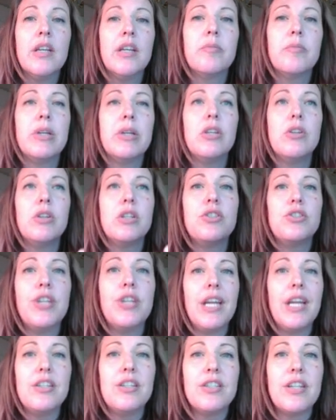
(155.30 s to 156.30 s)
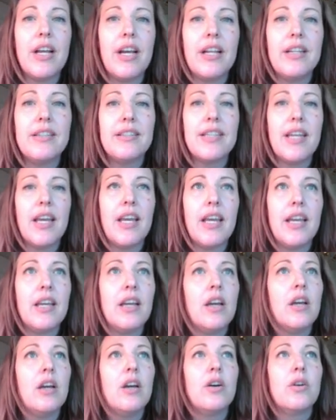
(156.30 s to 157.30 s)
But you could change that and say,
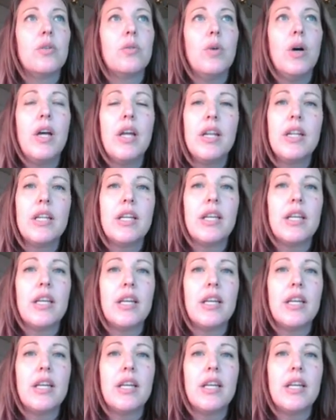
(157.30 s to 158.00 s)
what